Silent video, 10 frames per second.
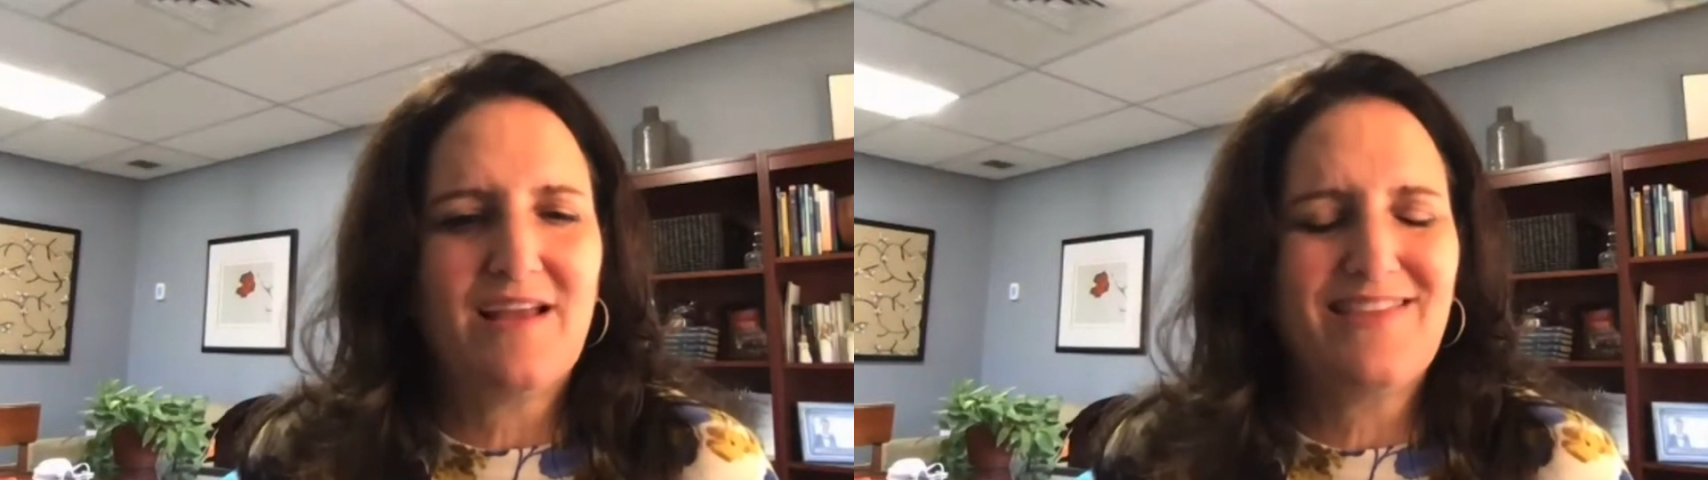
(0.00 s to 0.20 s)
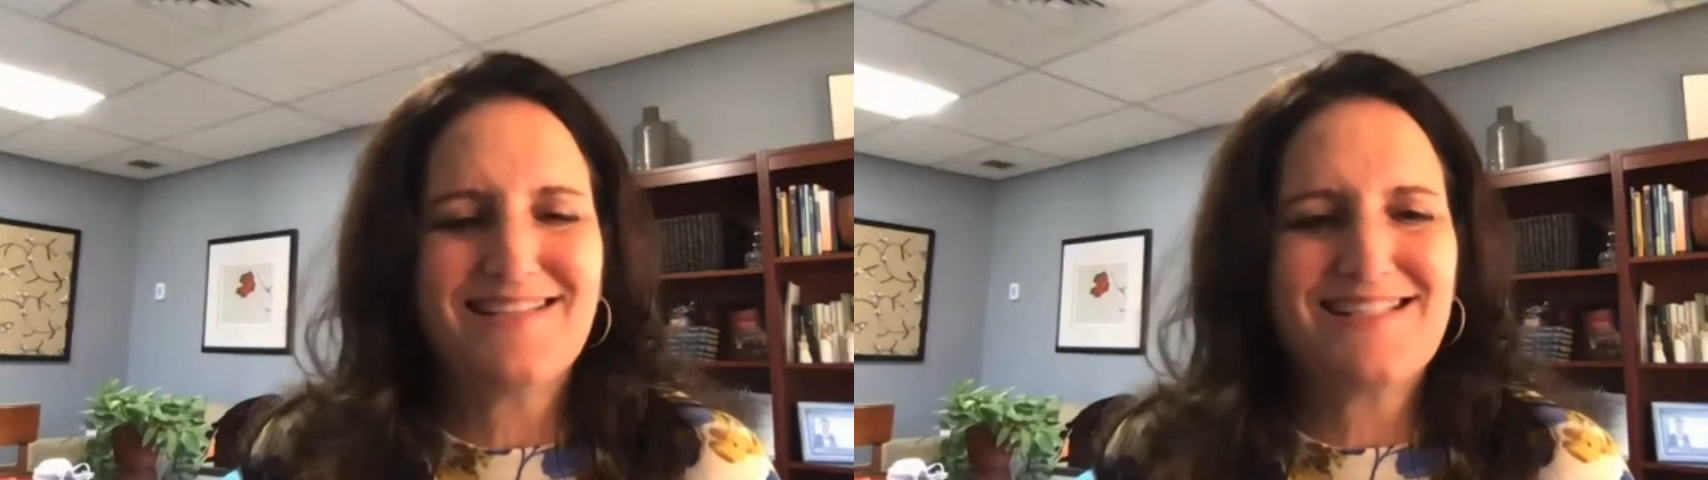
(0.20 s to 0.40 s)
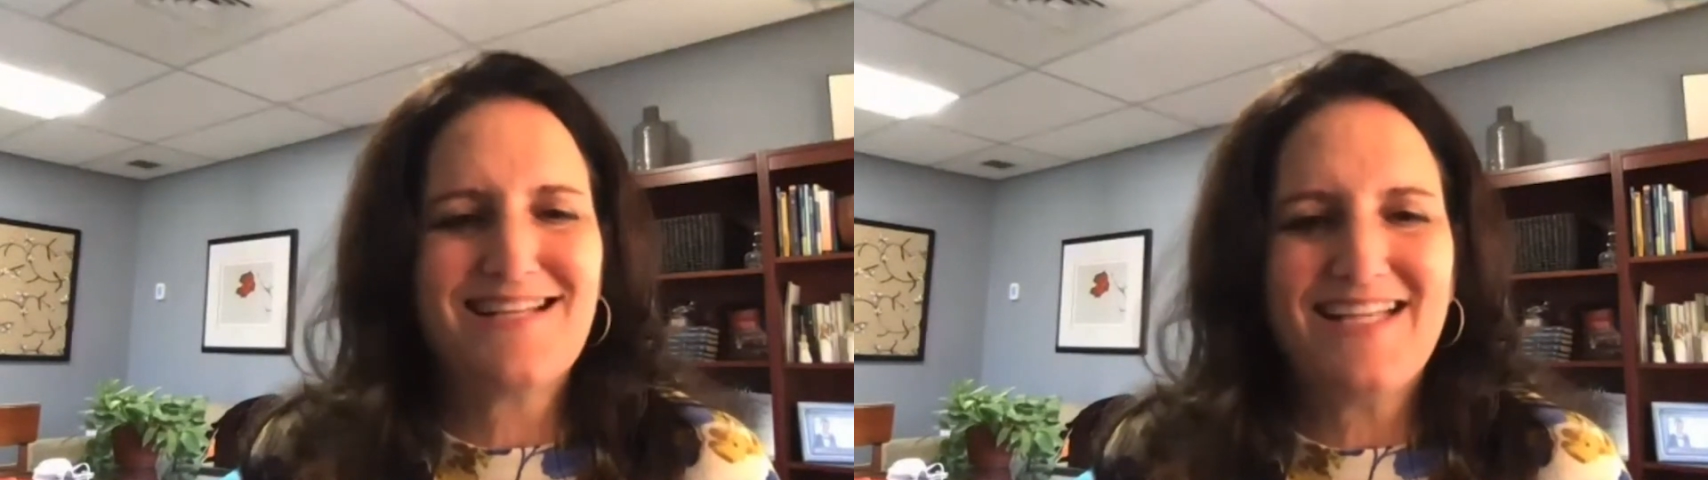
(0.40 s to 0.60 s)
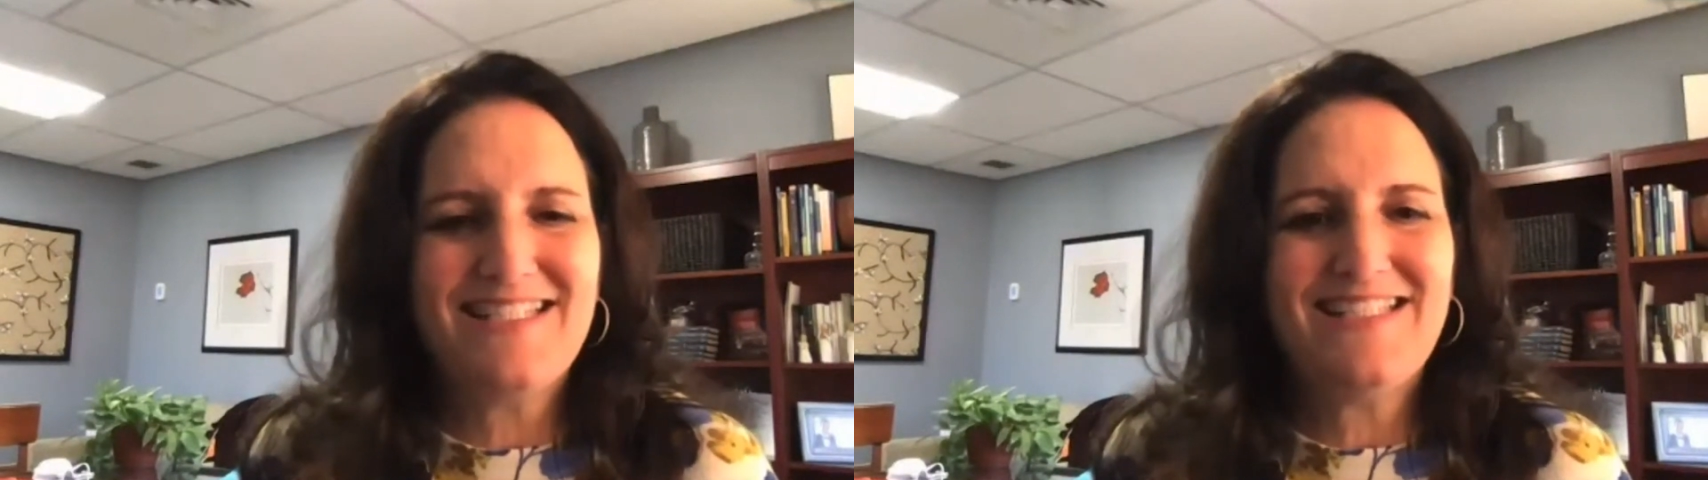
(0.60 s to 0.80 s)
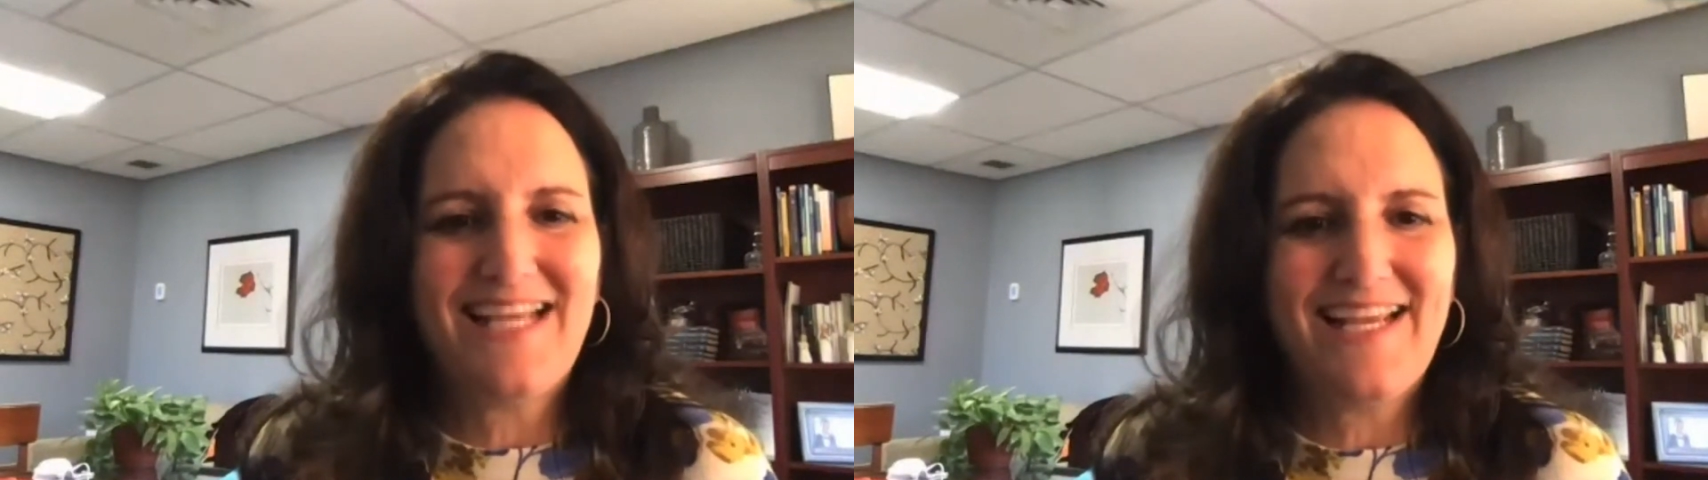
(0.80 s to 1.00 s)
I think it's
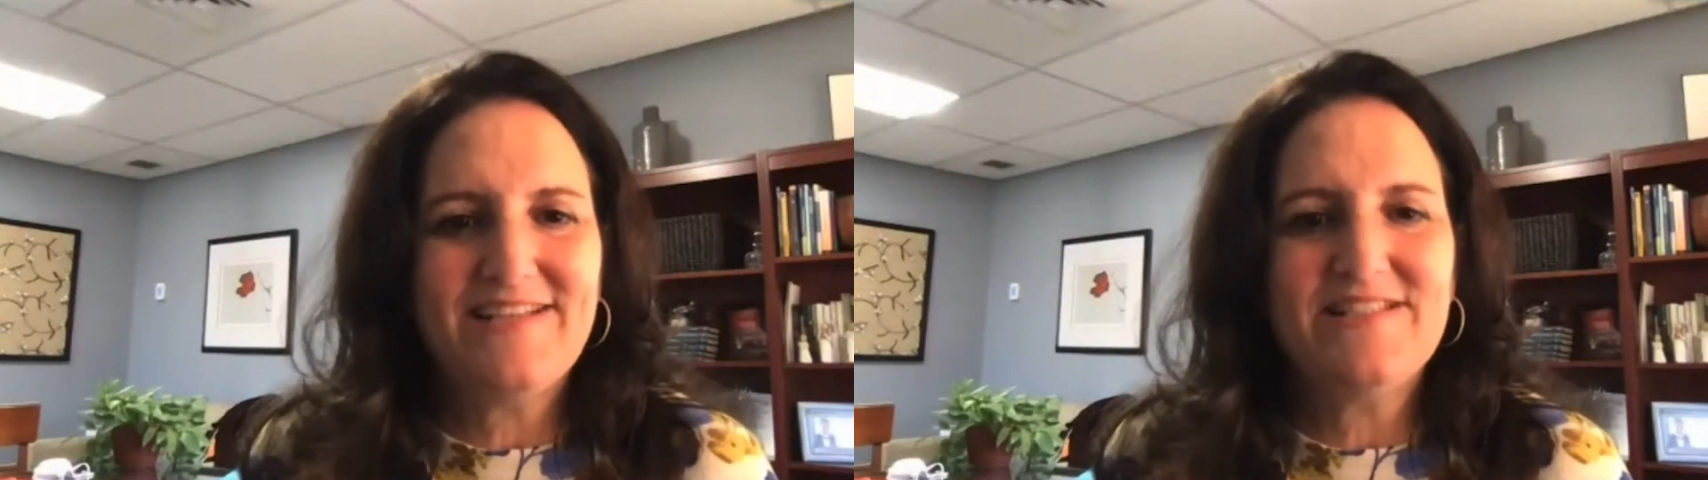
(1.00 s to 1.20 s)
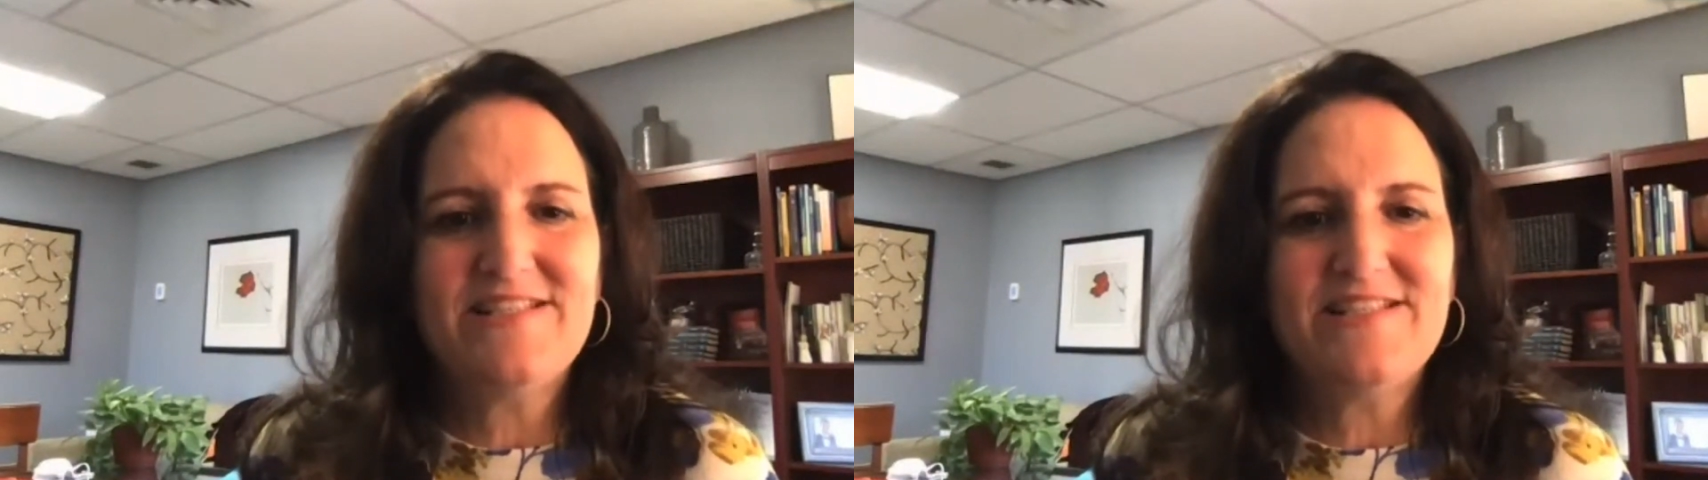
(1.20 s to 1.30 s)
90 days,